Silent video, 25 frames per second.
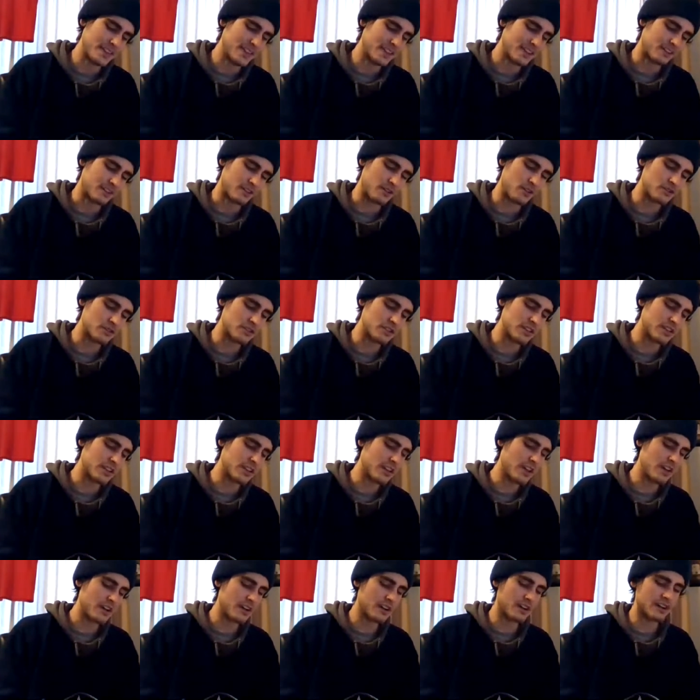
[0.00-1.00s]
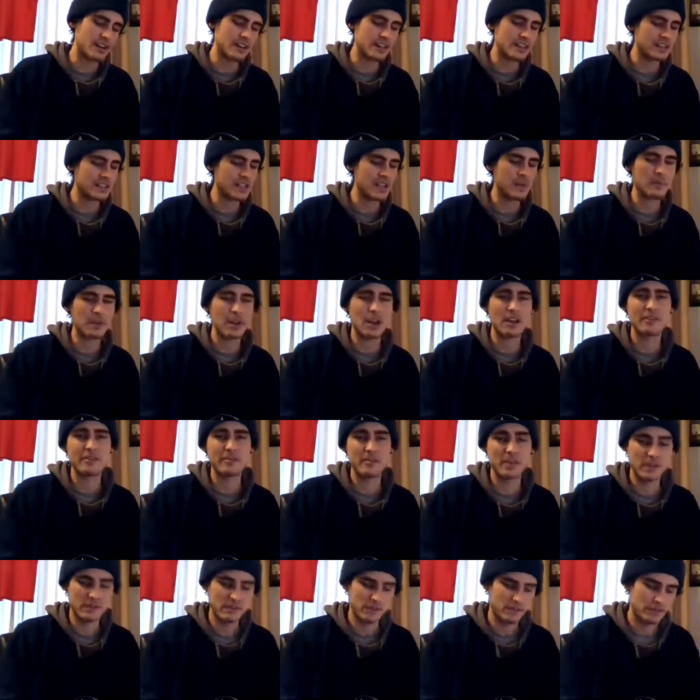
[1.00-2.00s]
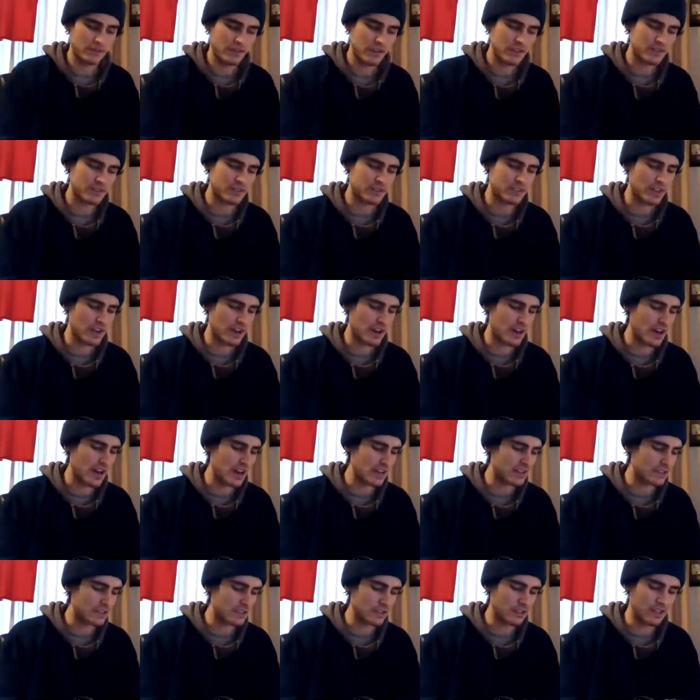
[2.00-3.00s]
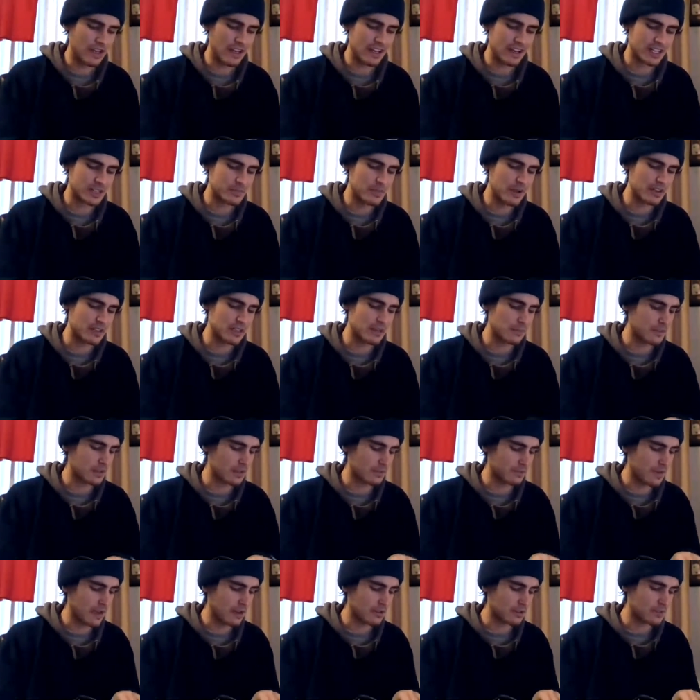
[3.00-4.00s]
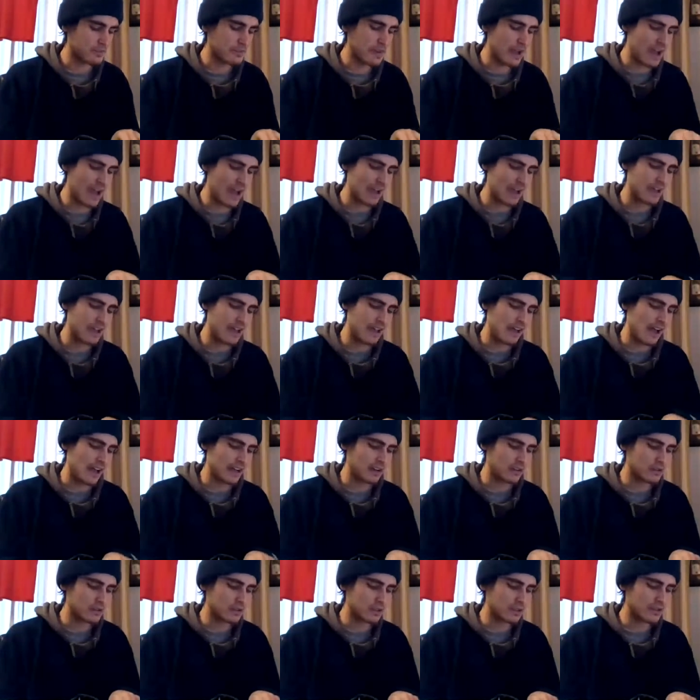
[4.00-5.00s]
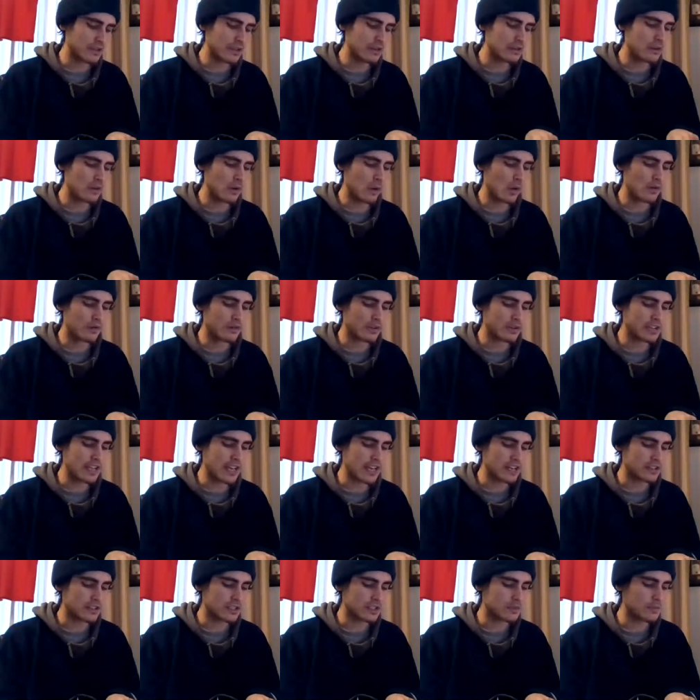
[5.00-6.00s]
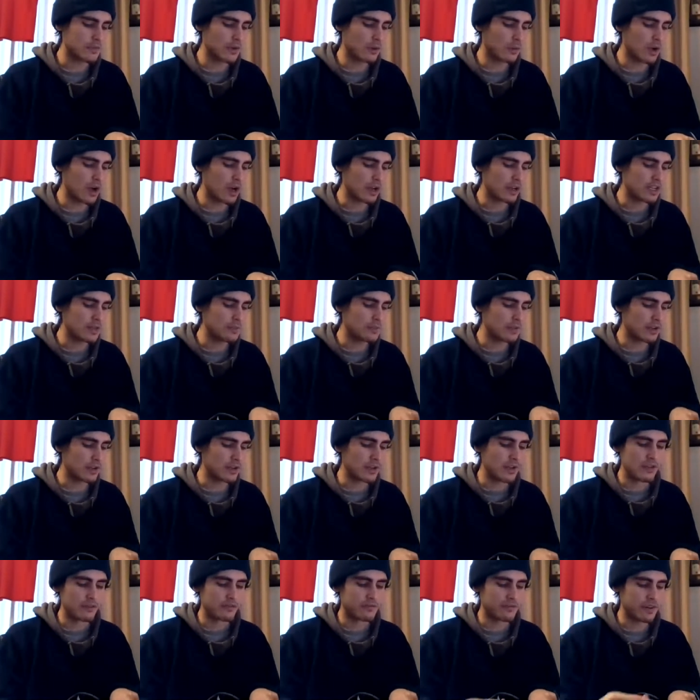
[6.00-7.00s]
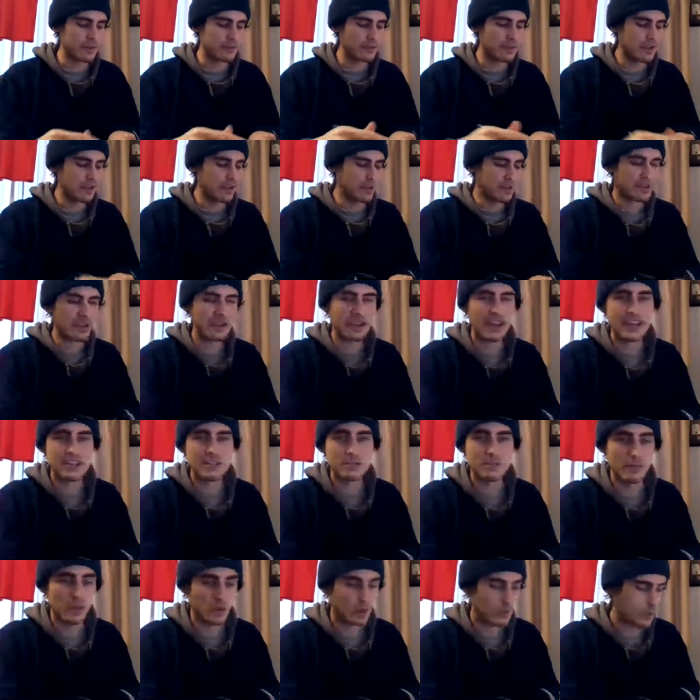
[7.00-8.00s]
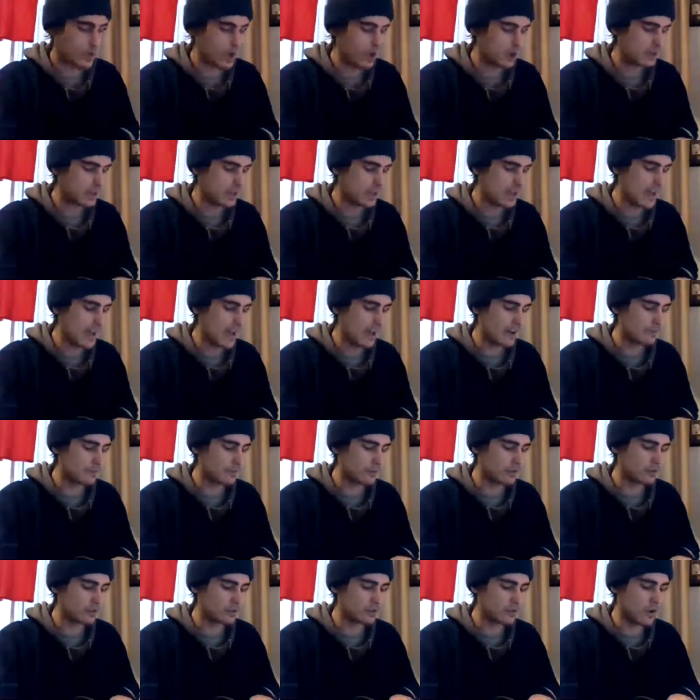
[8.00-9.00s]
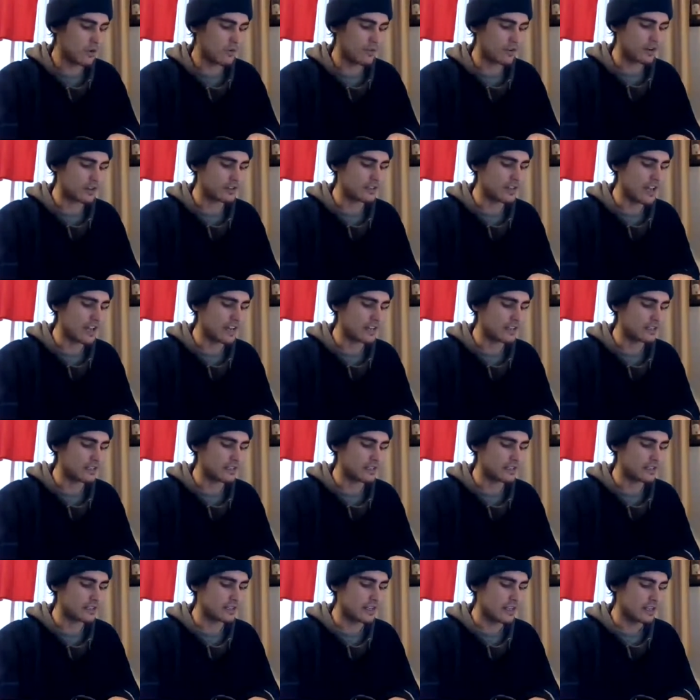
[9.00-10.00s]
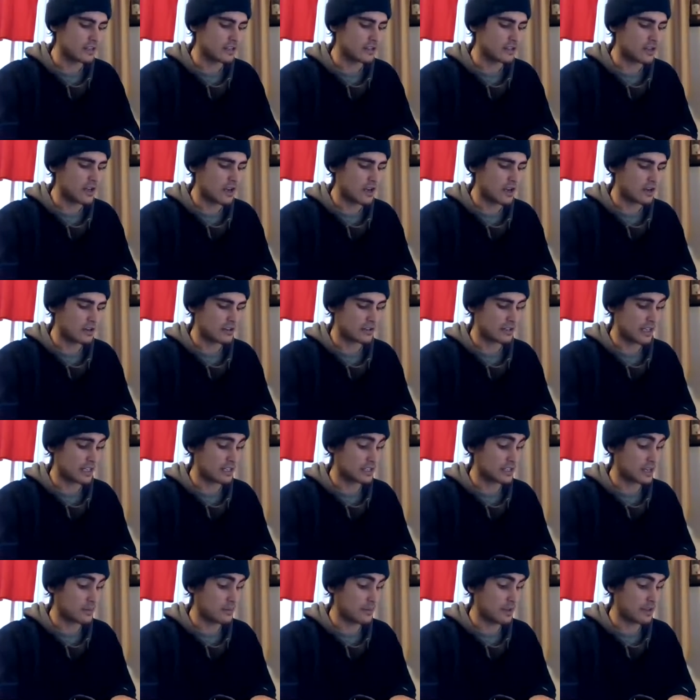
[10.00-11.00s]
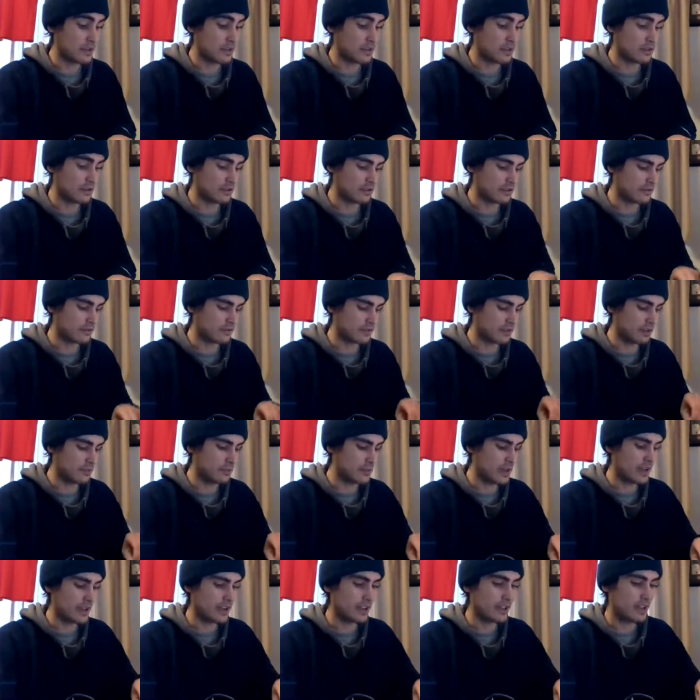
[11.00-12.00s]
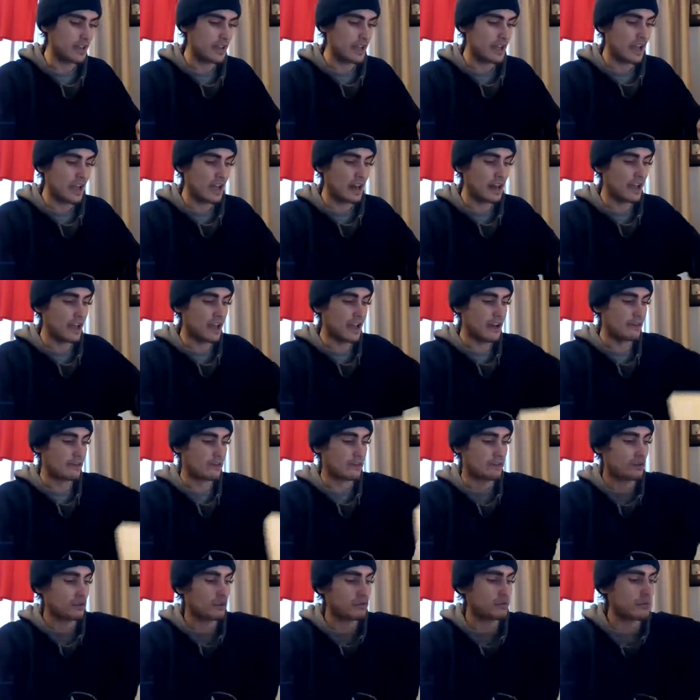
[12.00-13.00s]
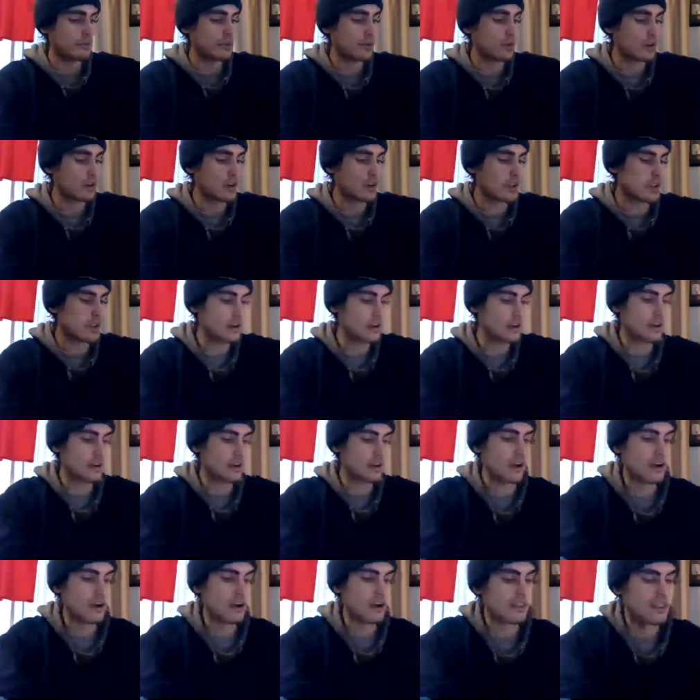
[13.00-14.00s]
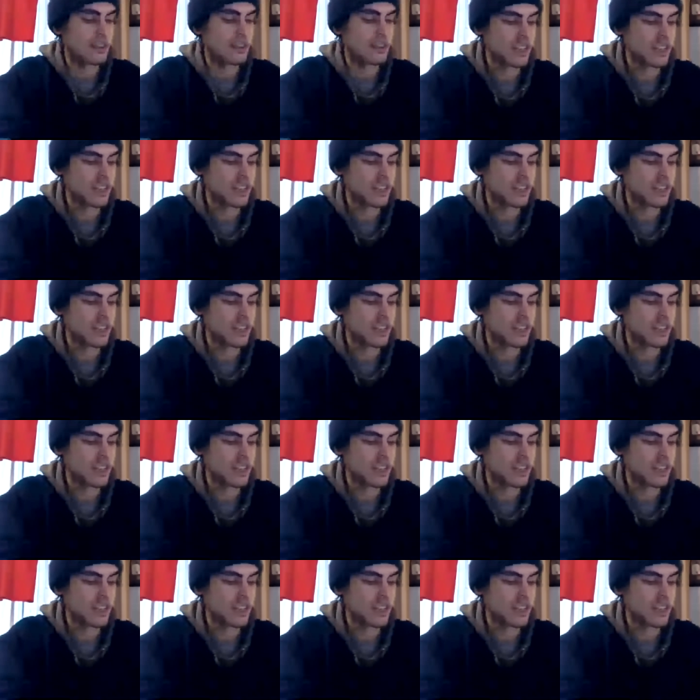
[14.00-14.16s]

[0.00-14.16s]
Grosnick here, he's coming off a bit of a rough start. I expect him to bounce back. I'd also look at an over Texas Milwaukee, but free pick here, guys, Milwaukee Admirals over your Texas Stars. That's going to be the third free pick. And I have one more here on the